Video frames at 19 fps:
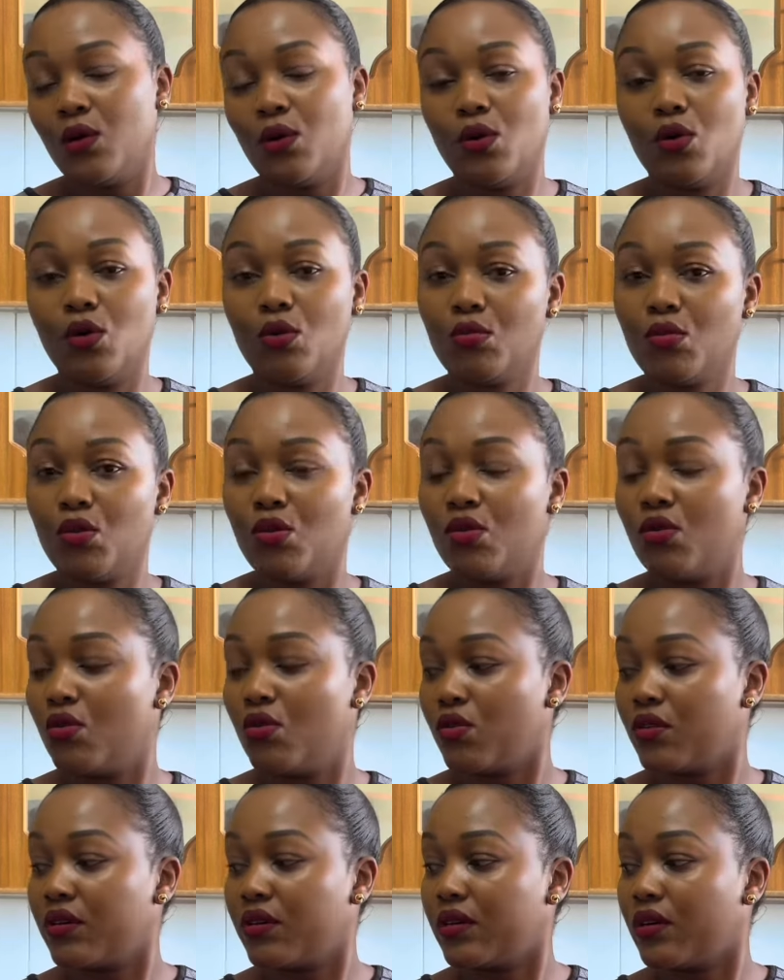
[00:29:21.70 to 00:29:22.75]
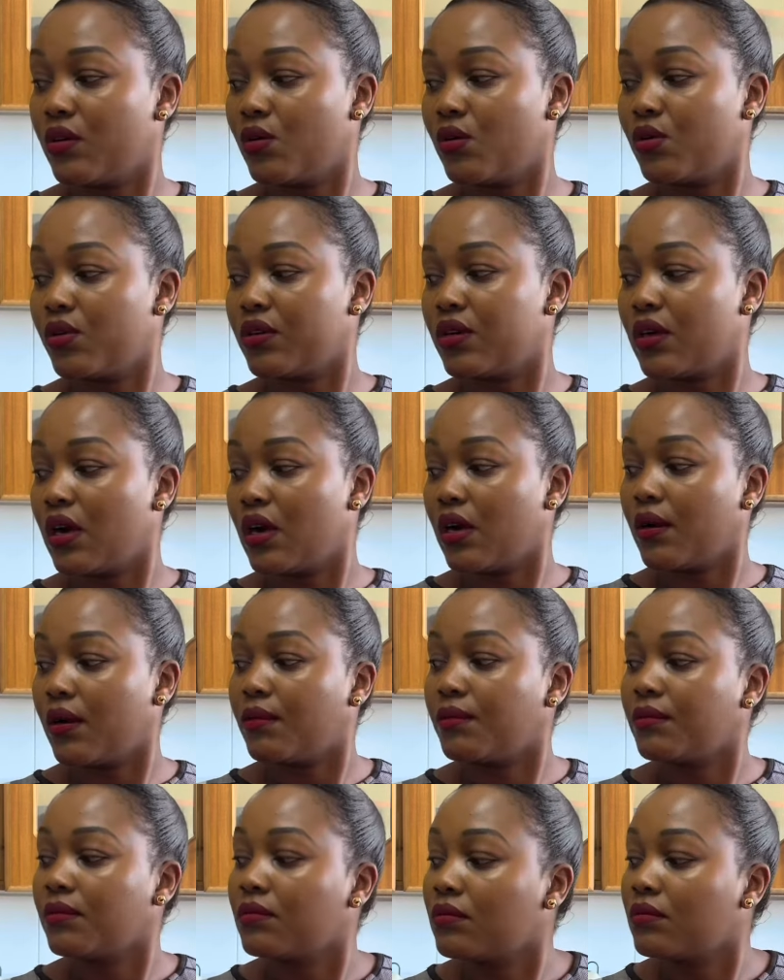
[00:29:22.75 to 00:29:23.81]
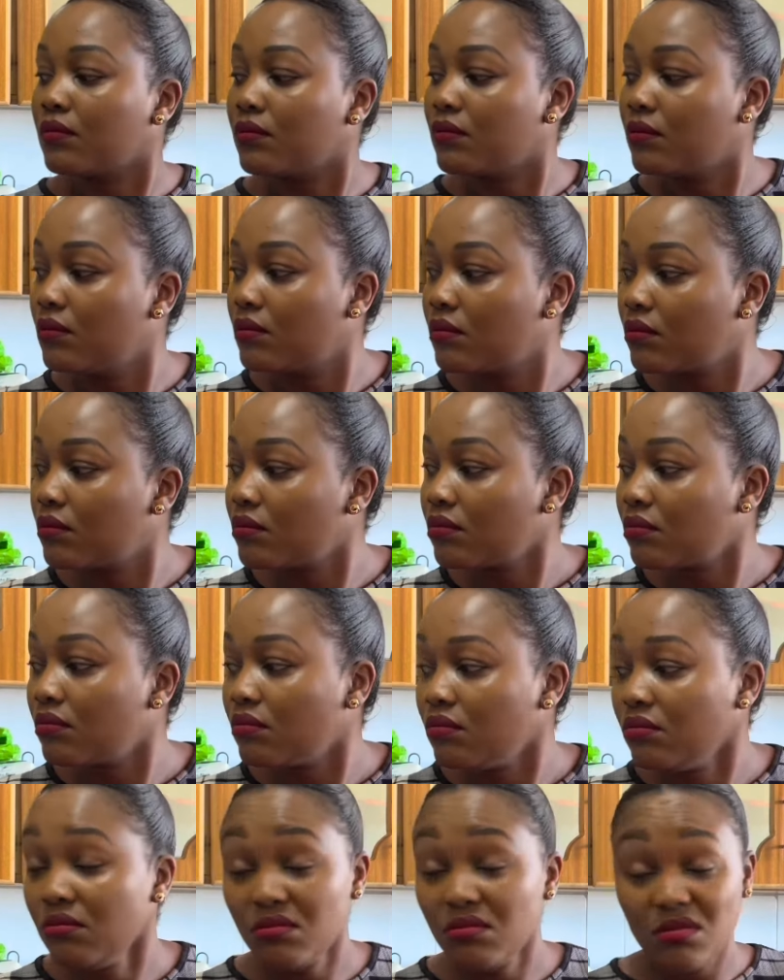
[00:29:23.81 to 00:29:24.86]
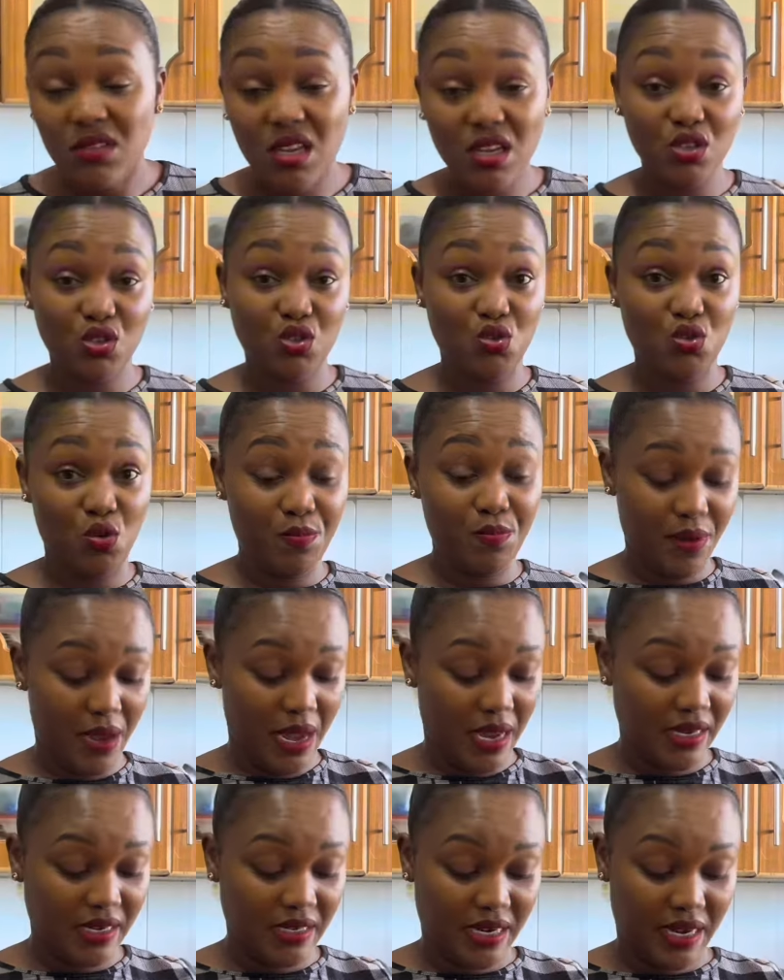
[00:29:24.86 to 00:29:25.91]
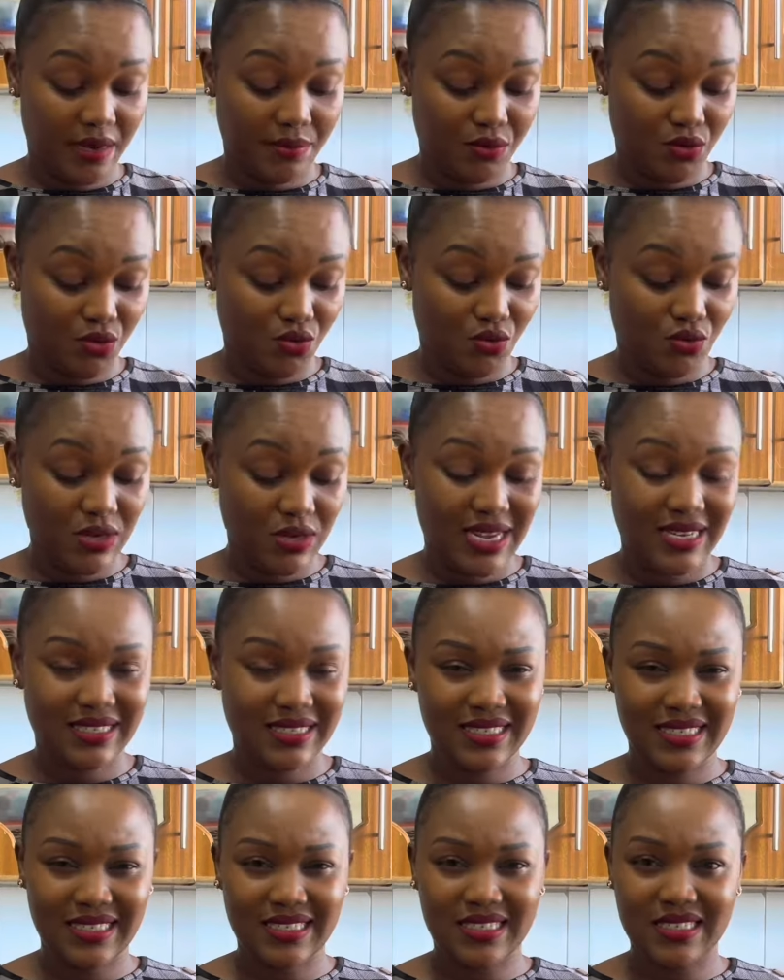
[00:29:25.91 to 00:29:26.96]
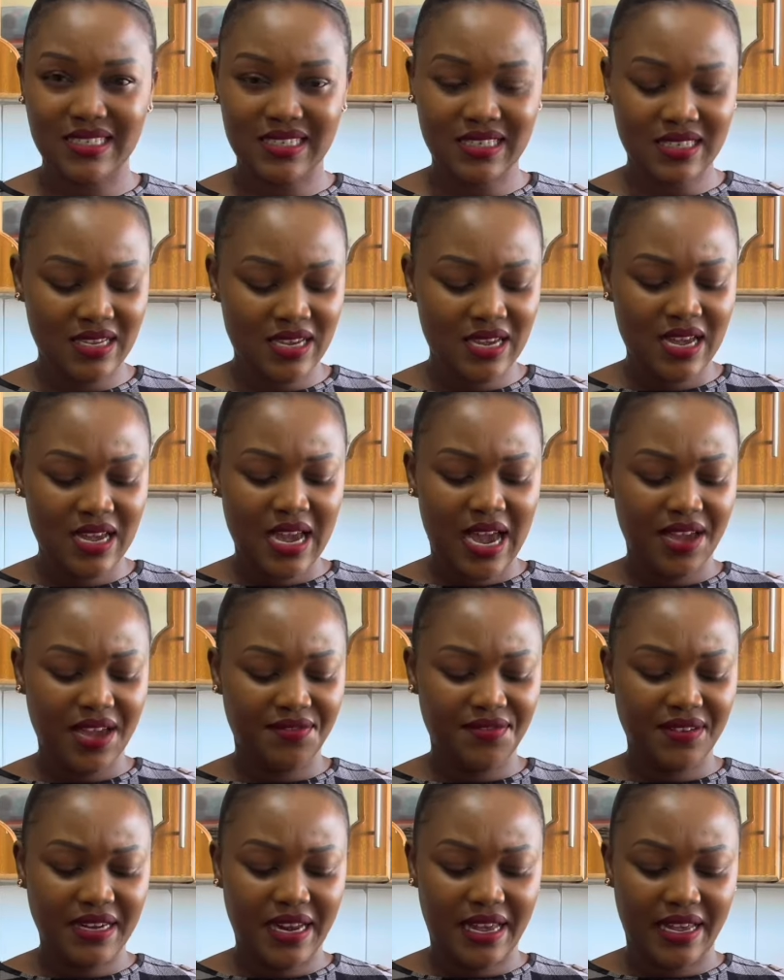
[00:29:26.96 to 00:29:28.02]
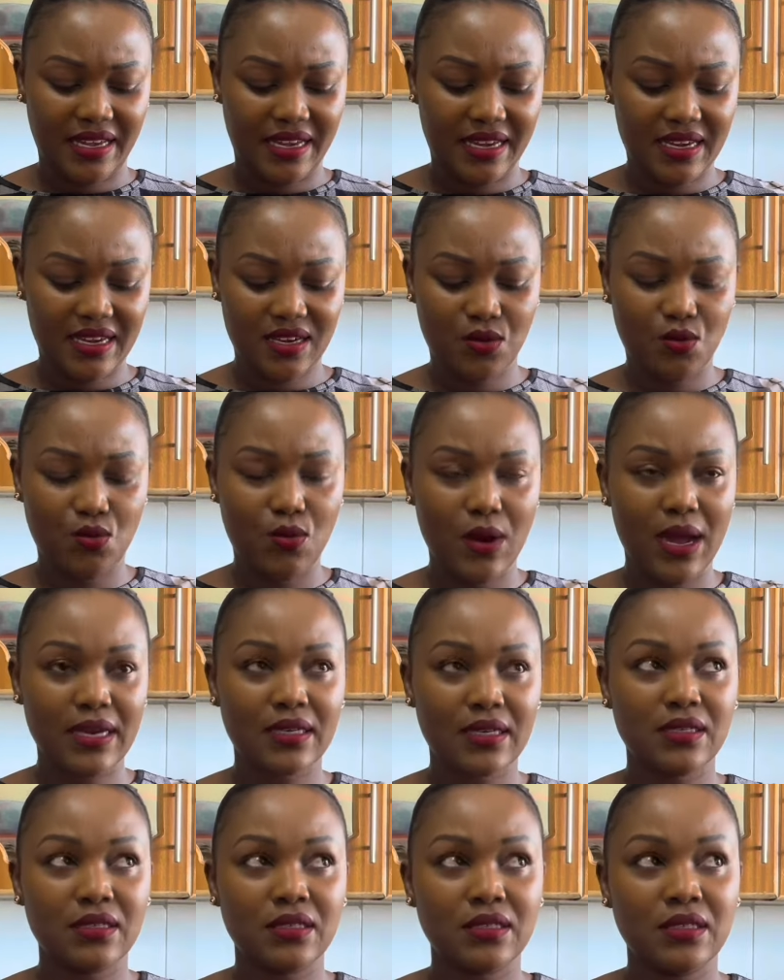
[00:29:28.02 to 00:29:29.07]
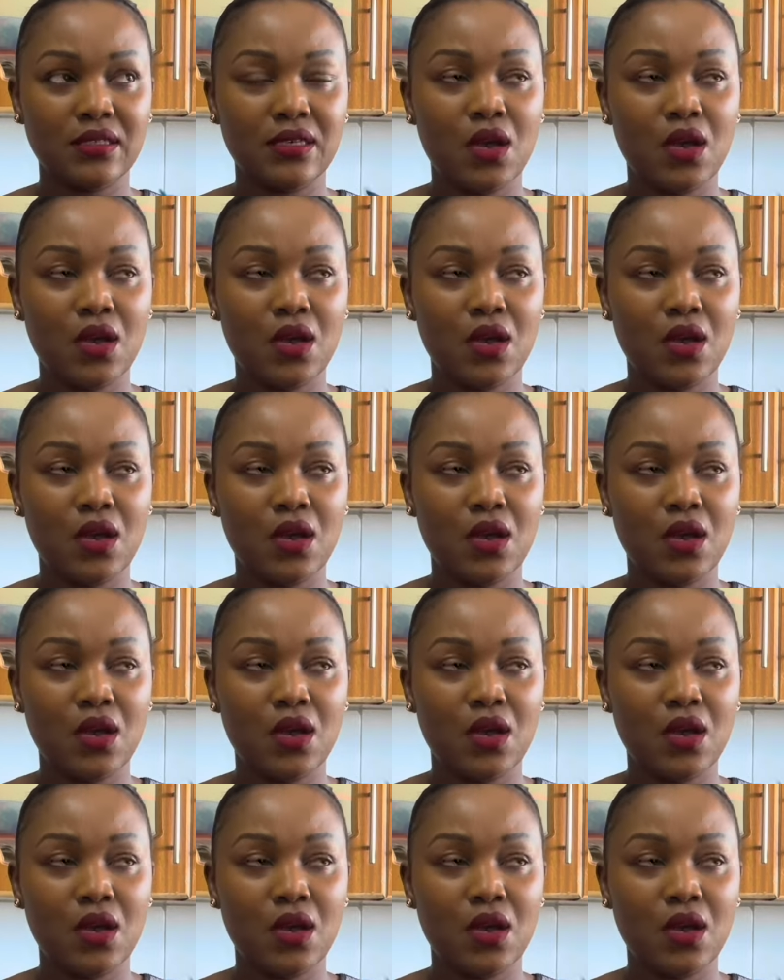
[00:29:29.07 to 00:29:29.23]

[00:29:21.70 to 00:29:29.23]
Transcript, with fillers: omo or, or um, soap anytime soon at least i feel like one